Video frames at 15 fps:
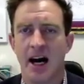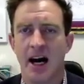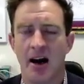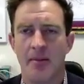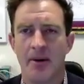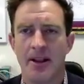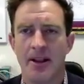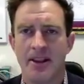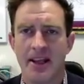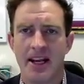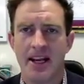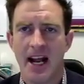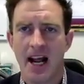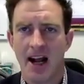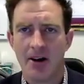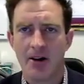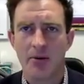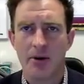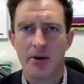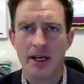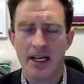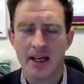and then how
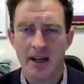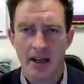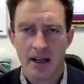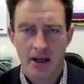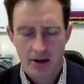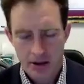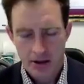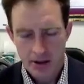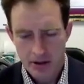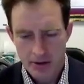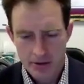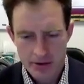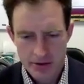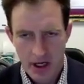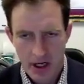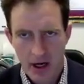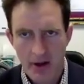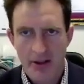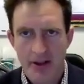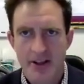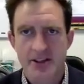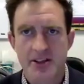do we use
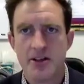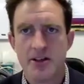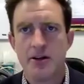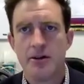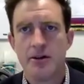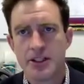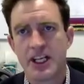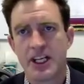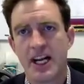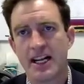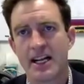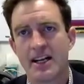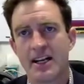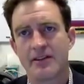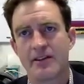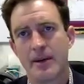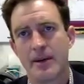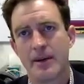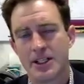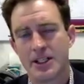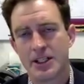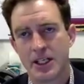all this new genetic
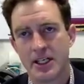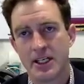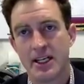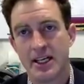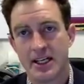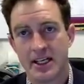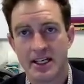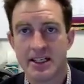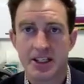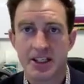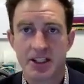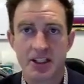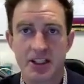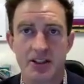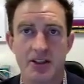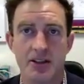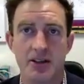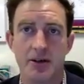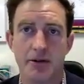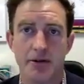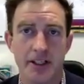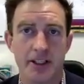information in addition
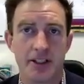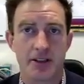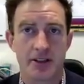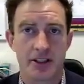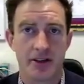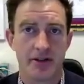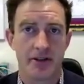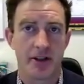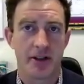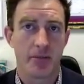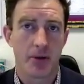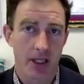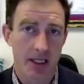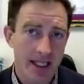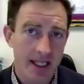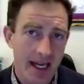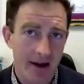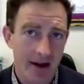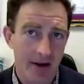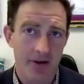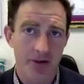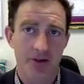to features of the blood
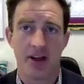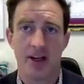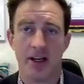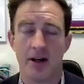counts